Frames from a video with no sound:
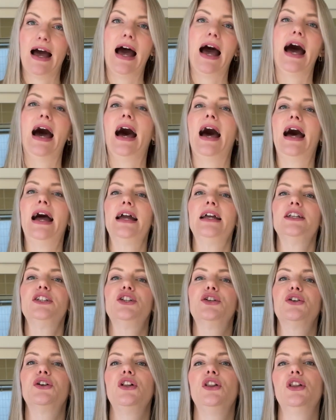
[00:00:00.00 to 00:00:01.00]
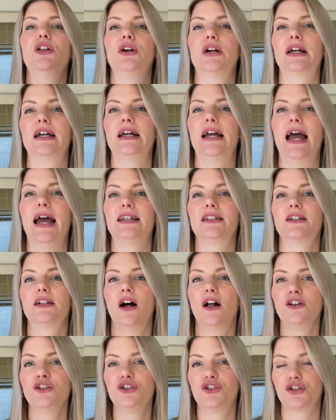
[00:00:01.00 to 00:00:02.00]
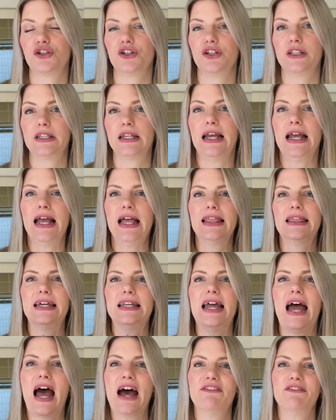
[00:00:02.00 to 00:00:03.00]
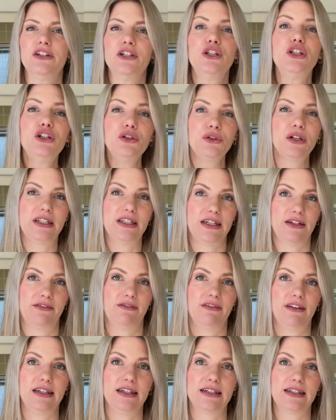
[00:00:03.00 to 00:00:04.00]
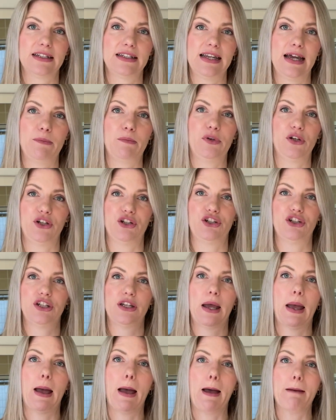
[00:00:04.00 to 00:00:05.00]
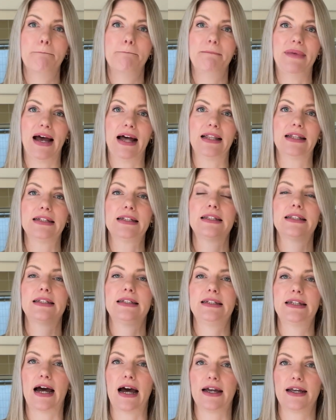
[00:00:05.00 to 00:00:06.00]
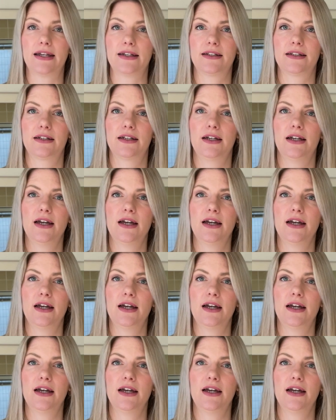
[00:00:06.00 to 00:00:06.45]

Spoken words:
I took a look at cultures that have intuitively established a balanced diet.